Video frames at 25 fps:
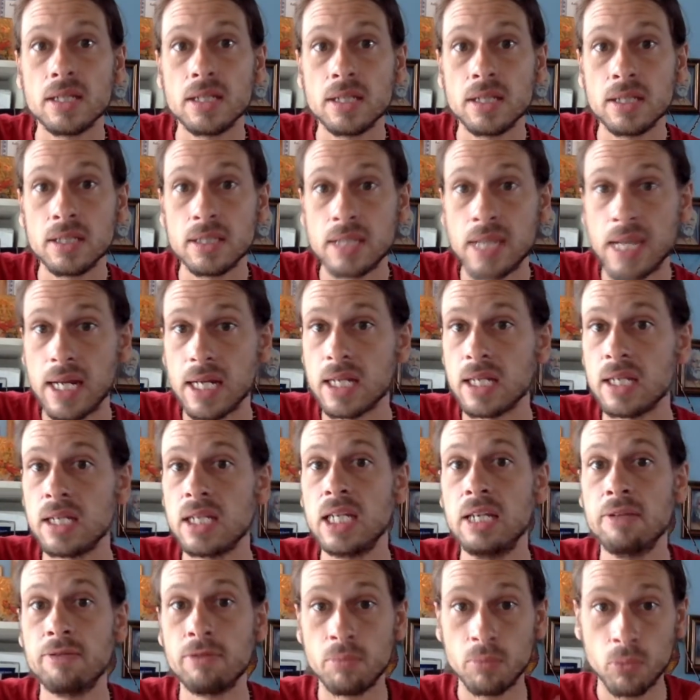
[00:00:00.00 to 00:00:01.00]
taken
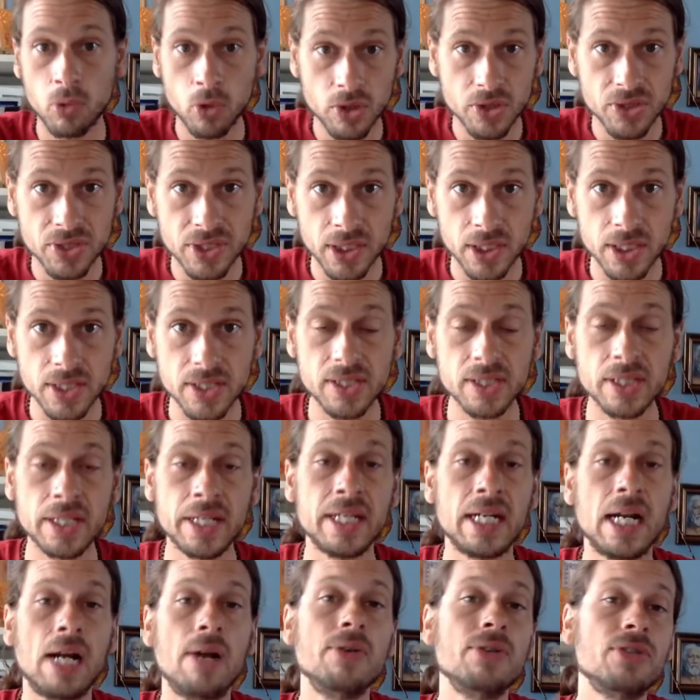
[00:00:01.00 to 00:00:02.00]
even more seriously.
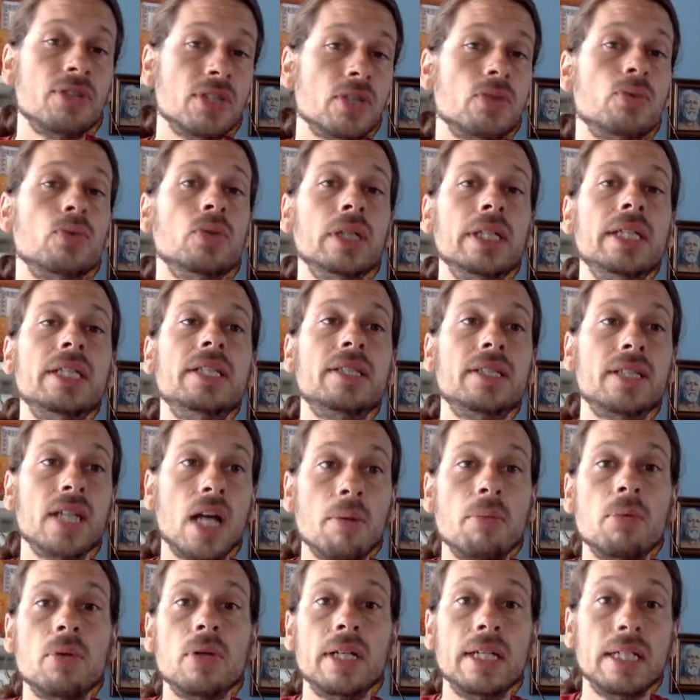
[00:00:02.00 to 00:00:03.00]
And I was just really
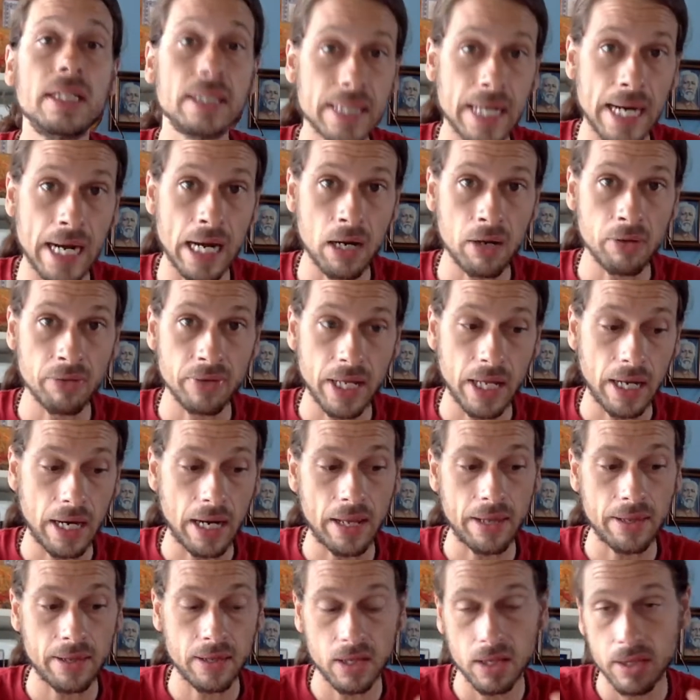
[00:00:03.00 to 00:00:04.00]
doubling down
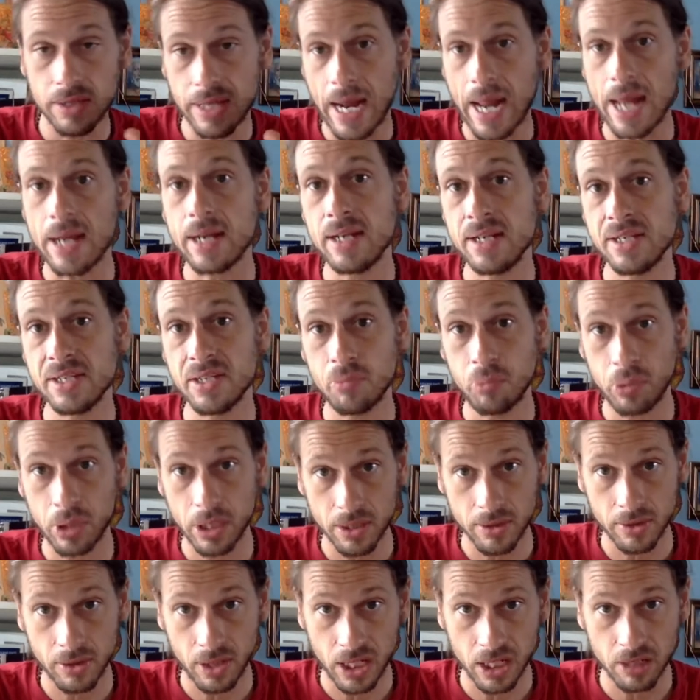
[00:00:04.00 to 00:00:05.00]
that is a
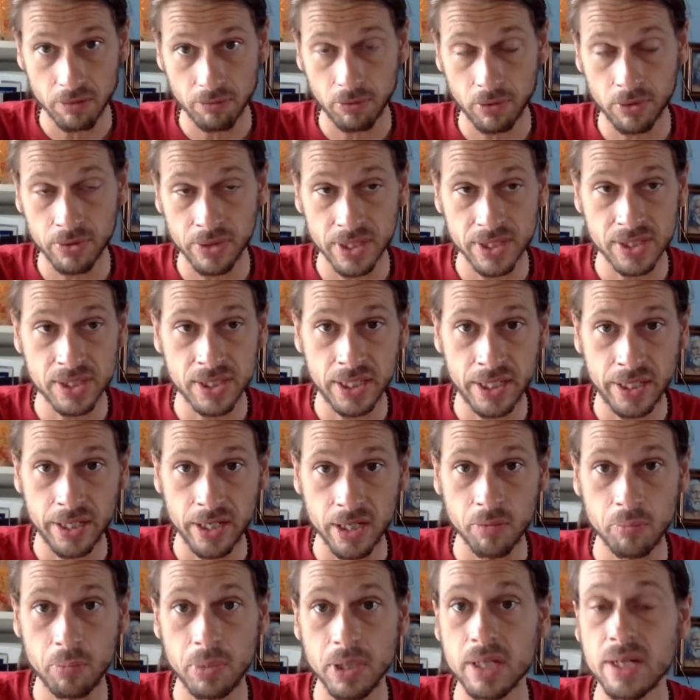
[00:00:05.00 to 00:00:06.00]
big thing for this
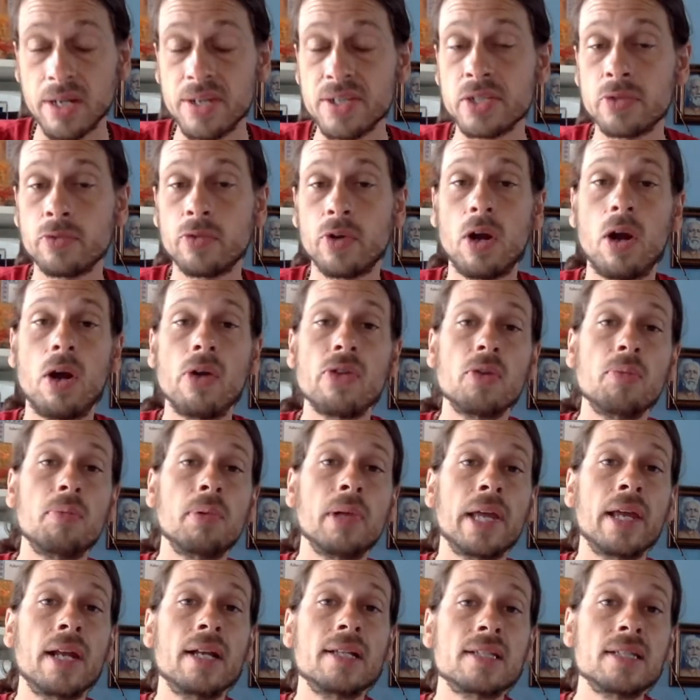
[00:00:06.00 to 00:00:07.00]
year because of all the
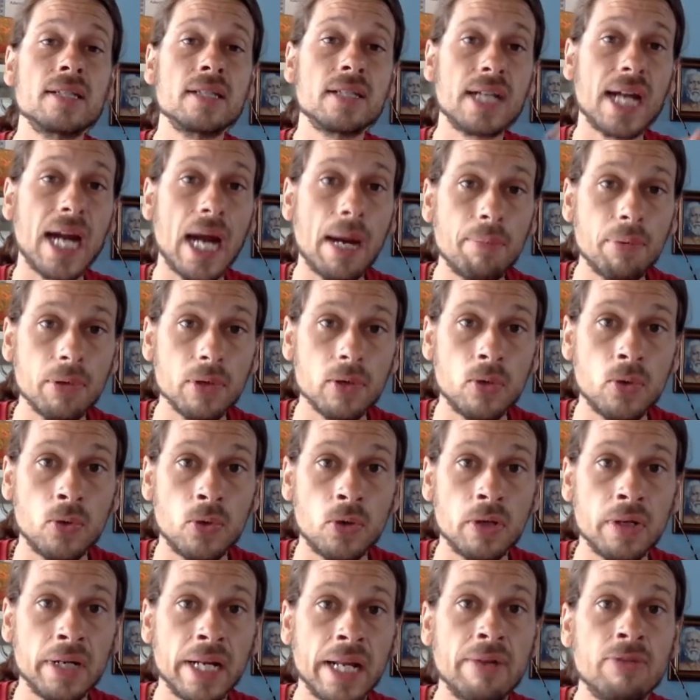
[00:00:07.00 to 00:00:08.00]
planets in
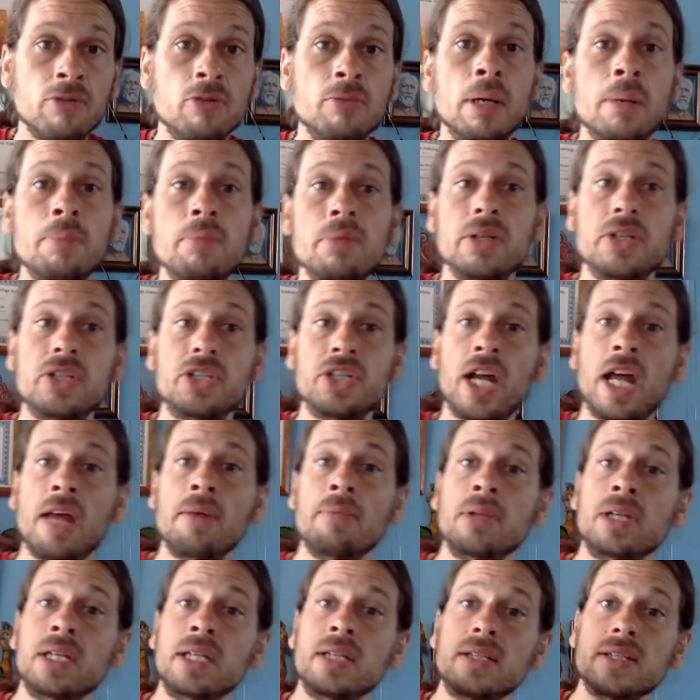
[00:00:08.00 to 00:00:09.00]
Capricorn. And remember,
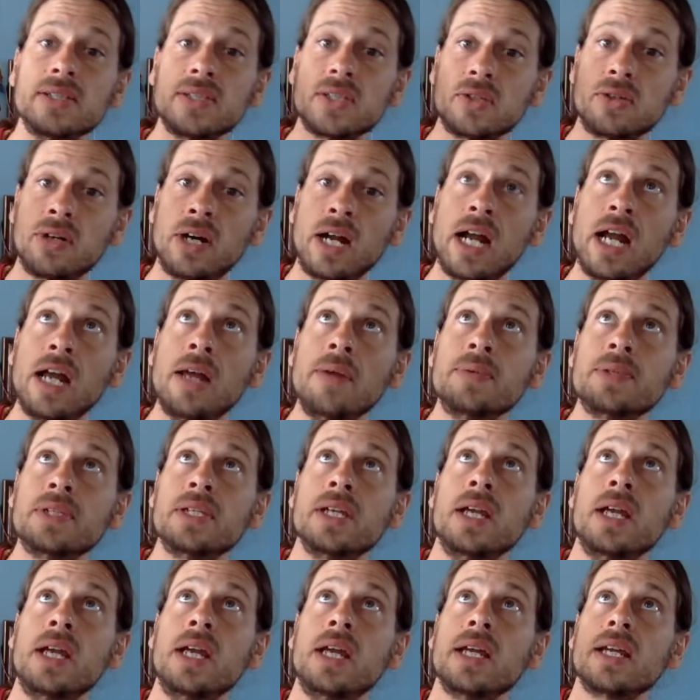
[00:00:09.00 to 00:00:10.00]
Gemini describes
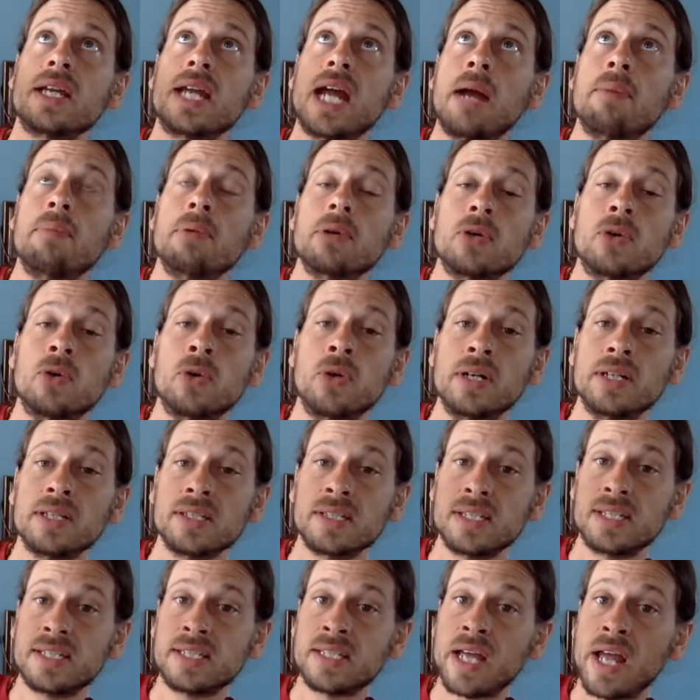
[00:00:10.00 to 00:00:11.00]
Capricorn as
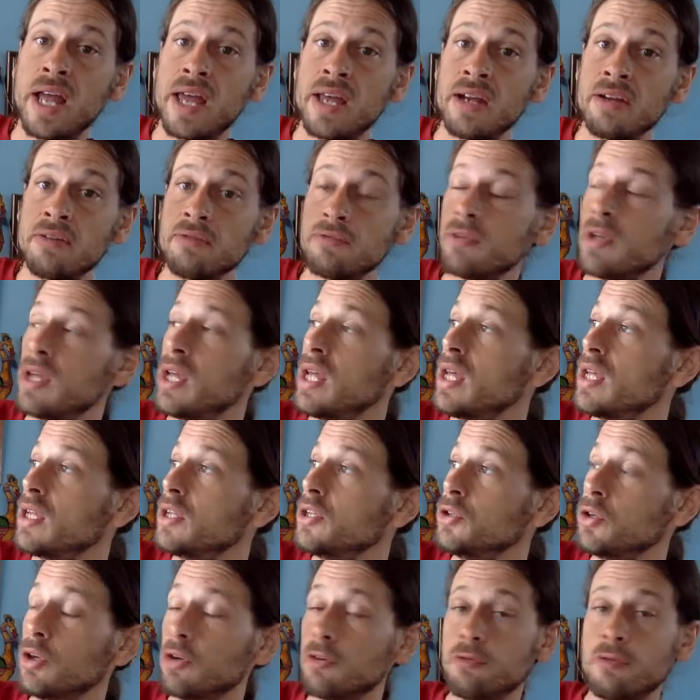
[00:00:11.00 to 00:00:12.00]
the sign of
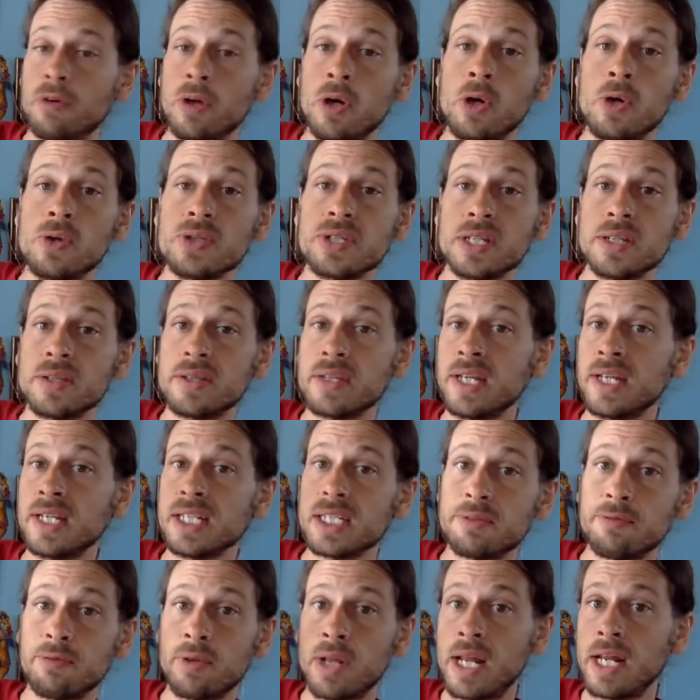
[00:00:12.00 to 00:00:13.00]
UFOs and
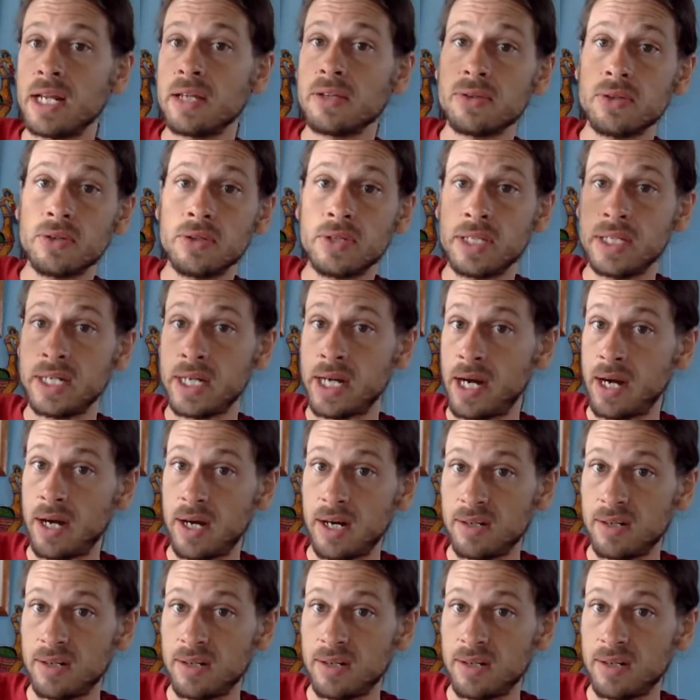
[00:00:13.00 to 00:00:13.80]
things flying through the air,